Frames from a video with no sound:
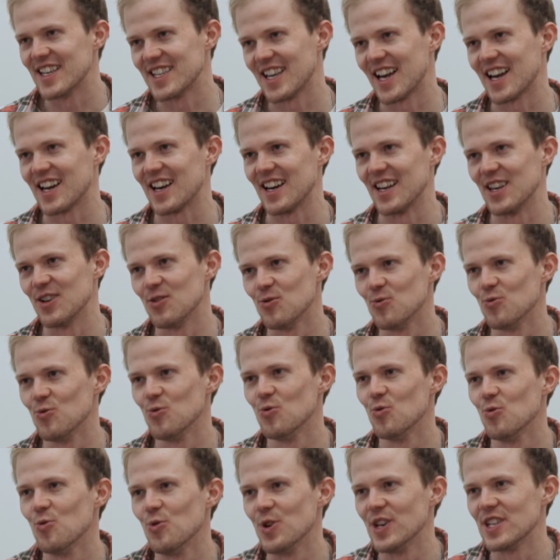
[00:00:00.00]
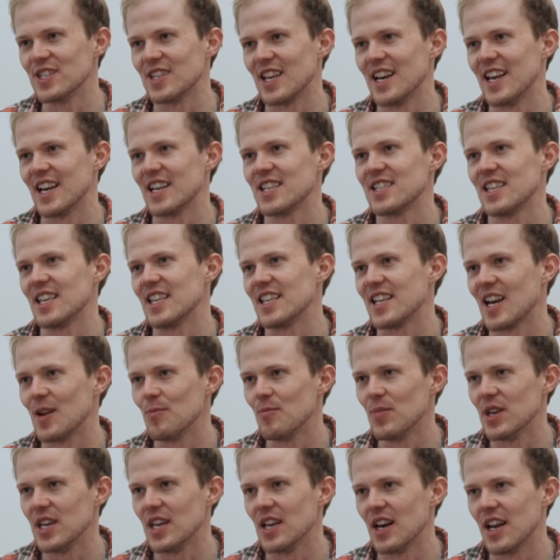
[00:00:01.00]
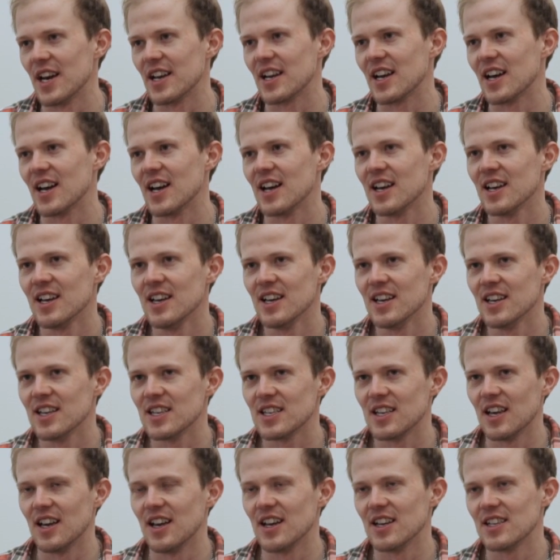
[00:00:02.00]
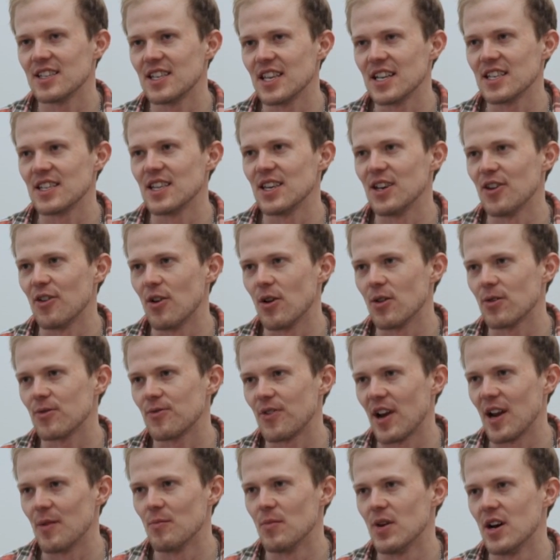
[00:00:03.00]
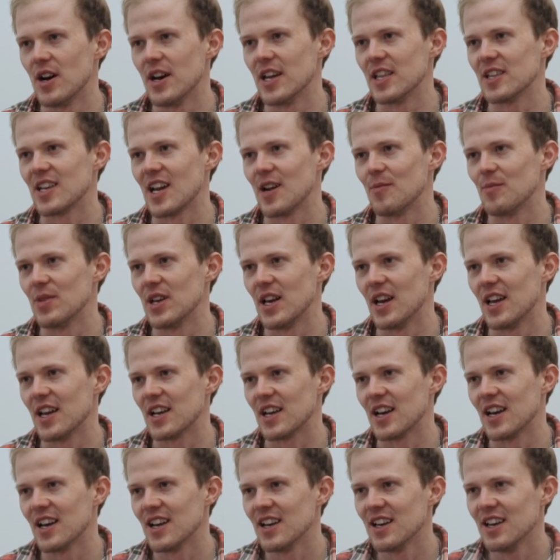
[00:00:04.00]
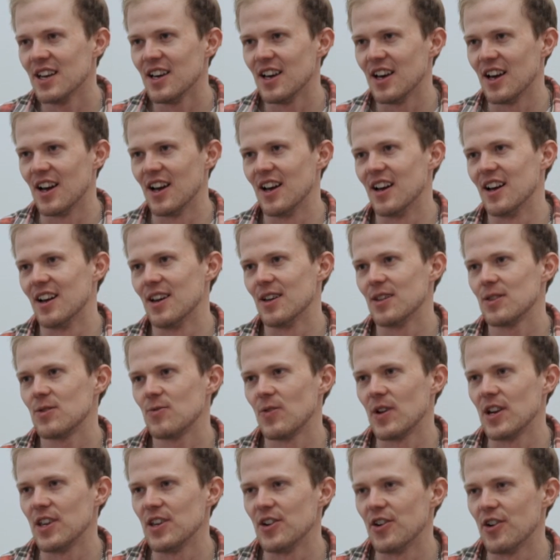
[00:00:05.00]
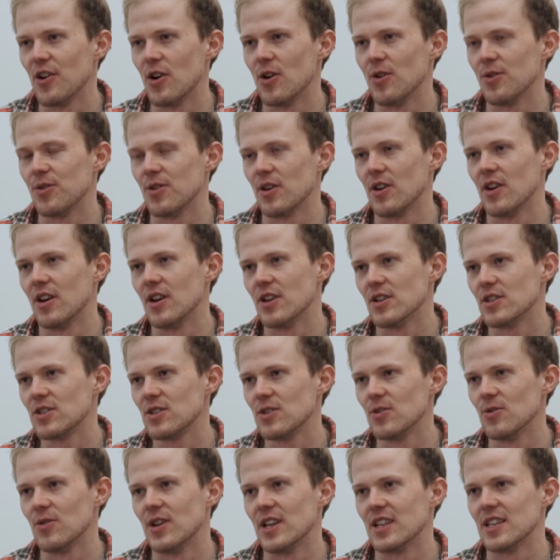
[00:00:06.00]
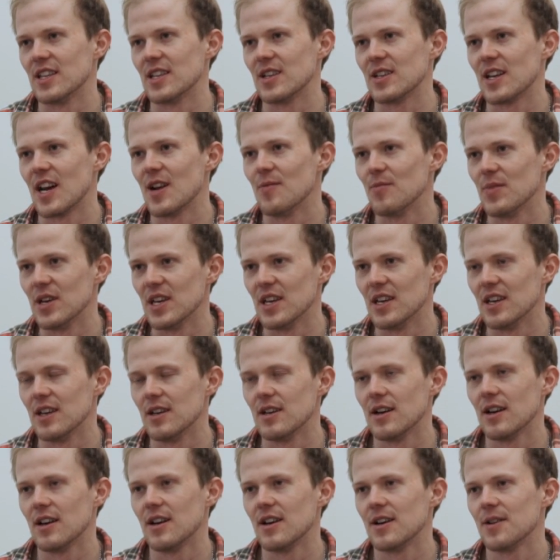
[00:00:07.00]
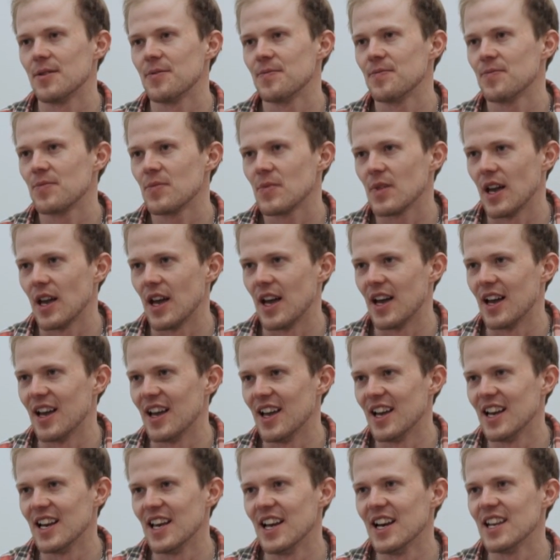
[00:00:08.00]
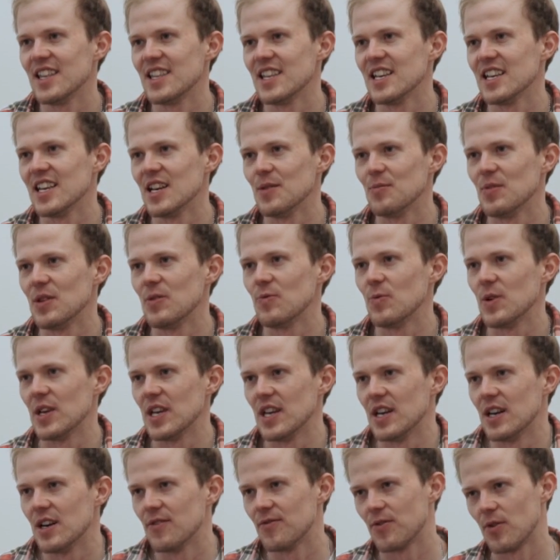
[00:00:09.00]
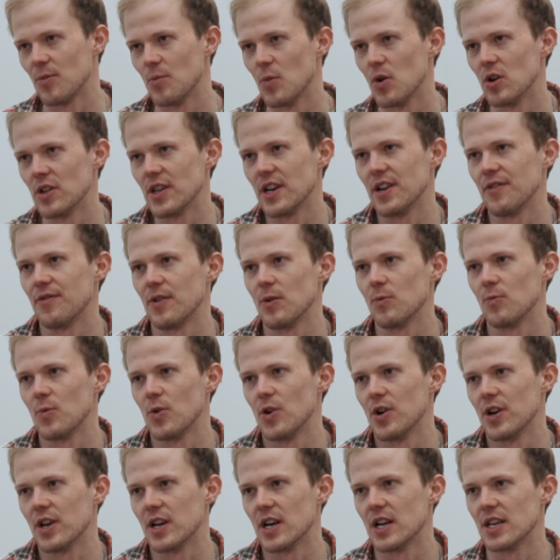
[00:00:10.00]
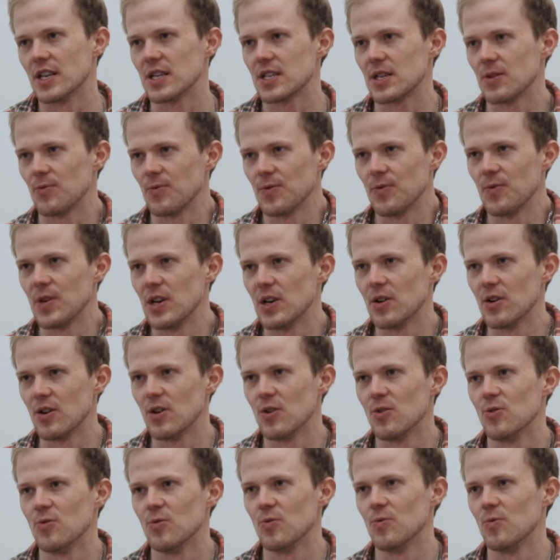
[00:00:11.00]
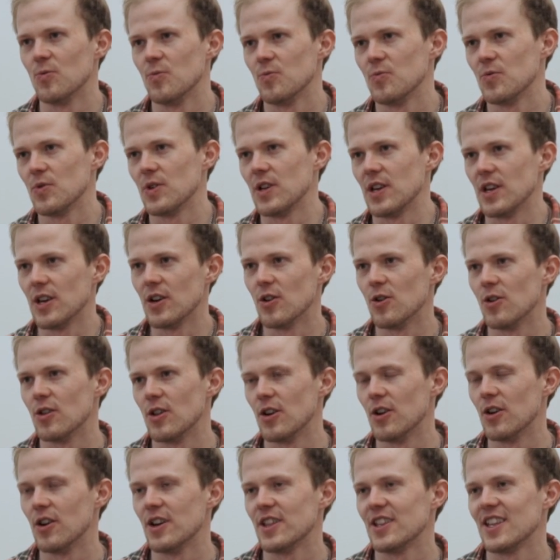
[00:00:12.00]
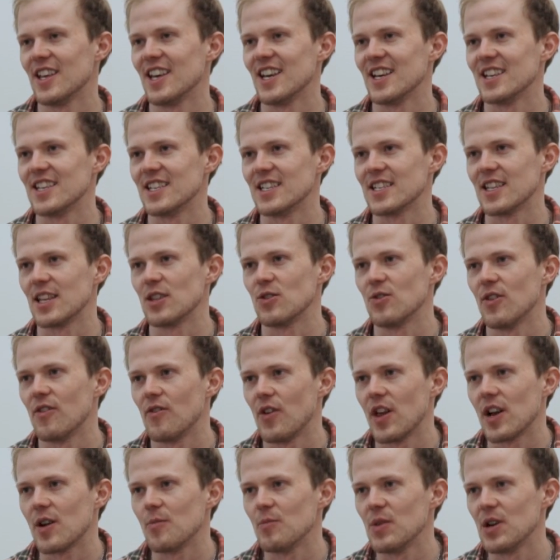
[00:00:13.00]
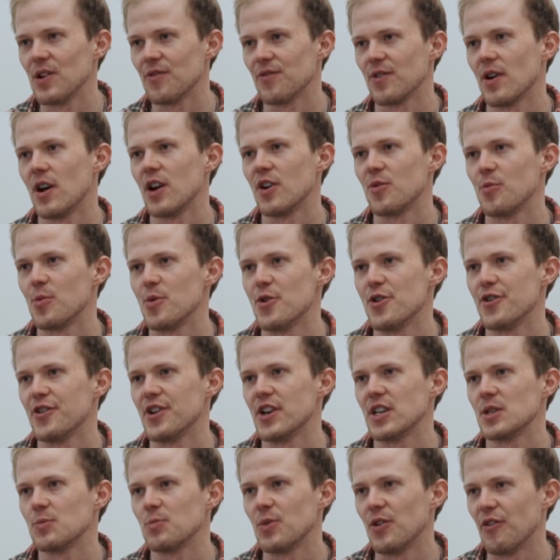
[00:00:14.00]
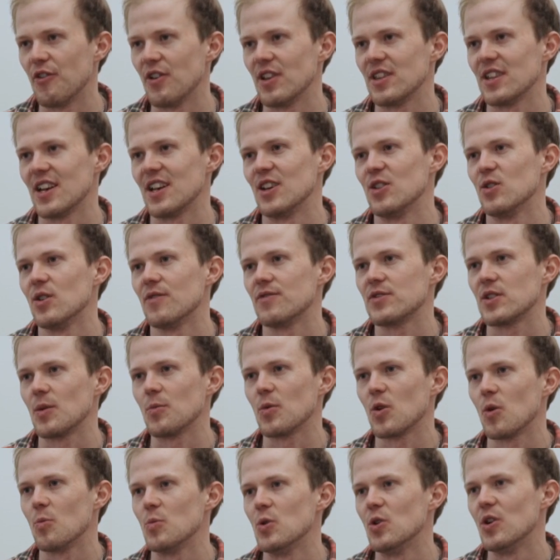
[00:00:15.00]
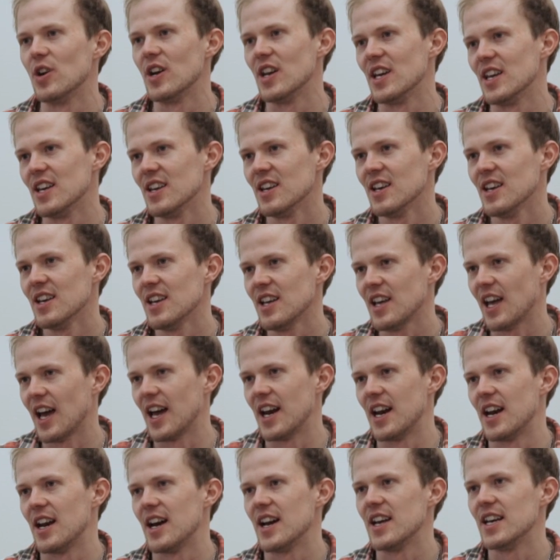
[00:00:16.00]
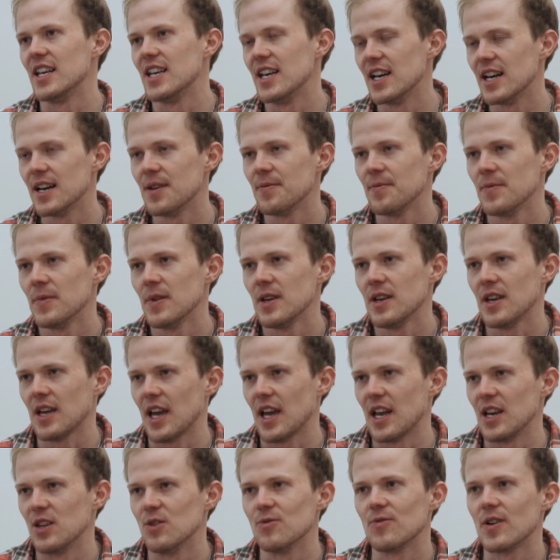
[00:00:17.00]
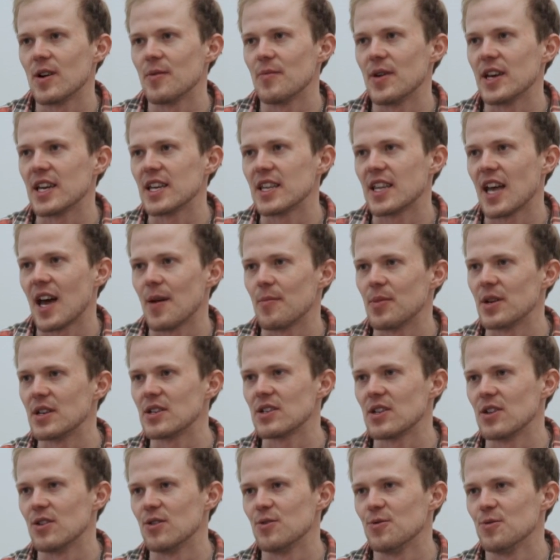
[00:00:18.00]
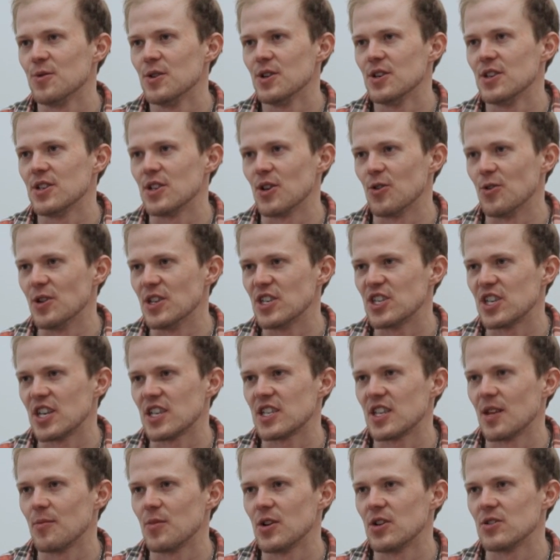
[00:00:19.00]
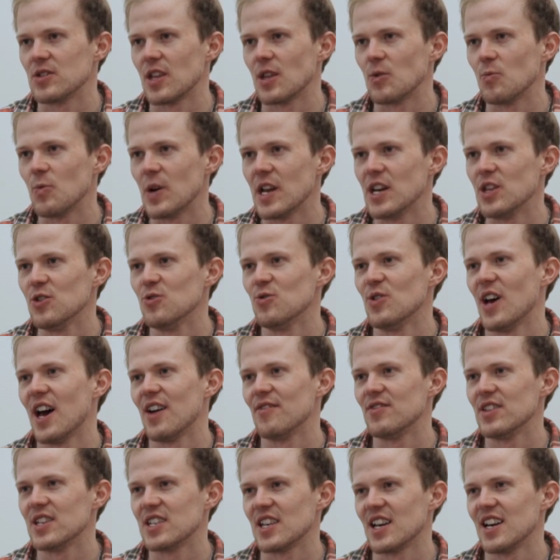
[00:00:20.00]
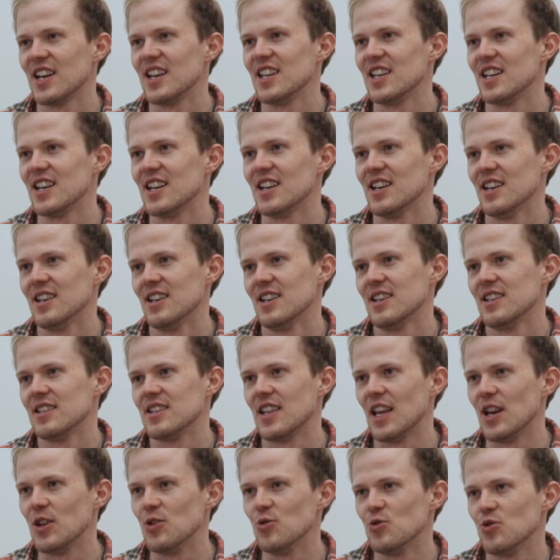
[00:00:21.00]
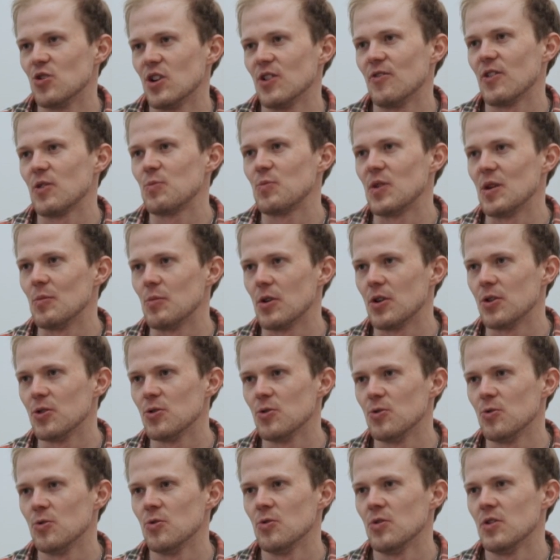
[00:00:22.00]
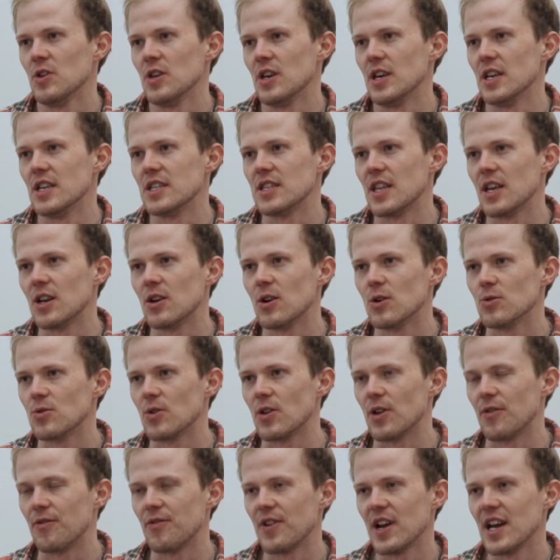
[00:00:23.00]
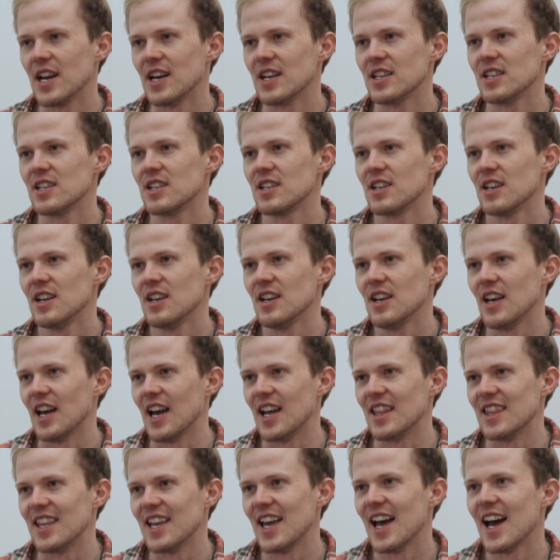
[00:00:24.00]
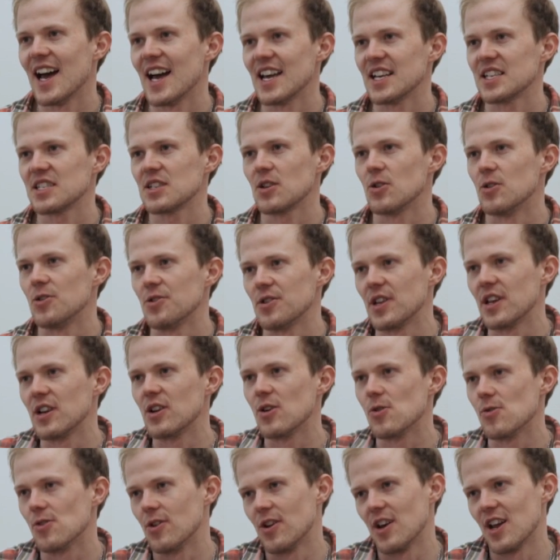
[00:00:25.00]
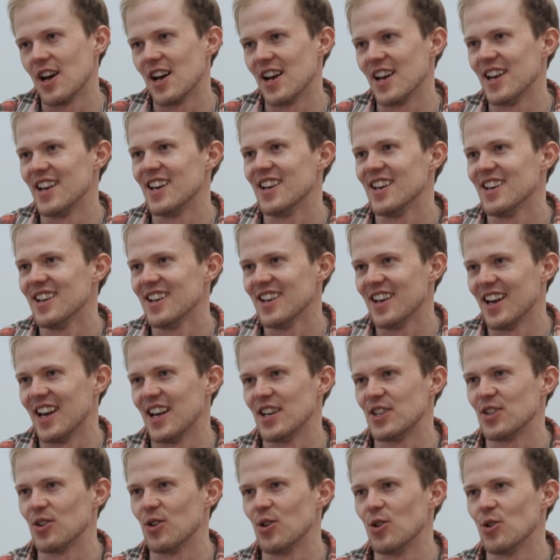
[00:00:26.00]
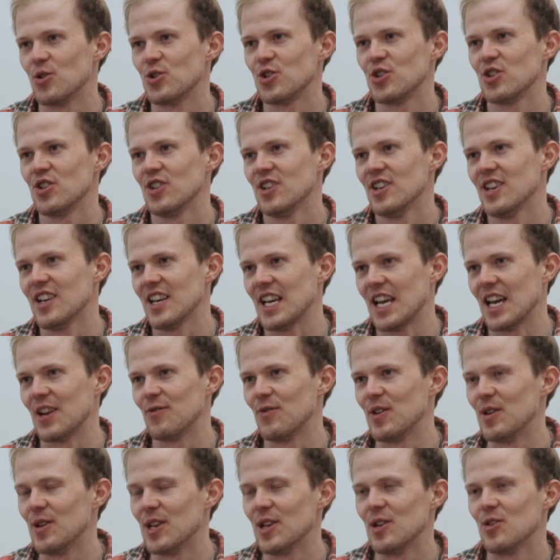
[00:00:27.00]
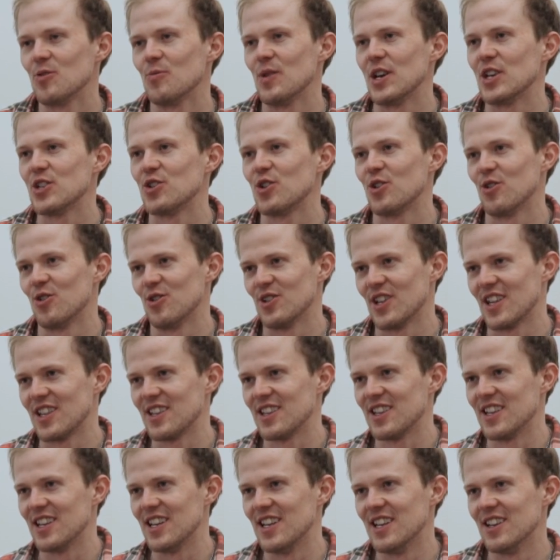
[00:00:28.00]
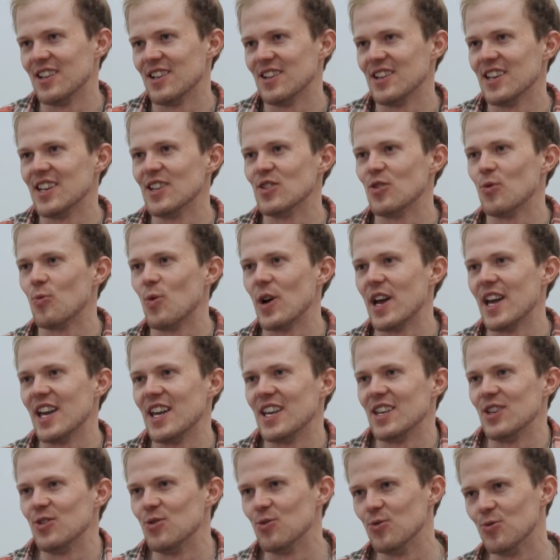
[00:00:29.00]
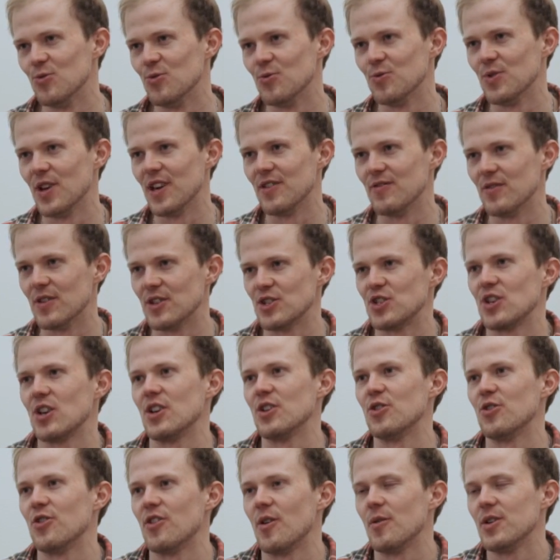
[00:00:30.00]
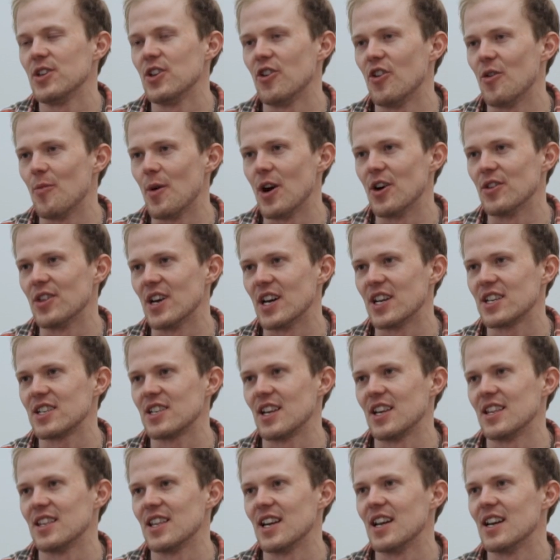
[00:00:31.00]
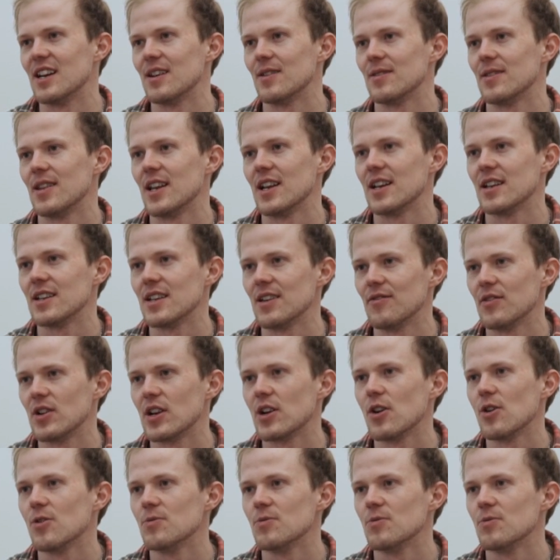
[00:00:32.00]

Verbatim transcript: exactly. Who who is the next? It can be like a uh, 60 year old grandma. It can be like a uh, 20 year old uh, student. It can be uh, uh, anything in between from all the different verticals. We, we don't know who. It, eh, all, all it takes is that you have like a bit of entrepreneurial spirit and you have some community and an idea, and you want to make it happen. So so it's just about that when you have this idea, then usually what people do is they go to their friends and they ask, or they go online and search. And we need to make sure that in either way you eventually hear, hear about us and then then give it a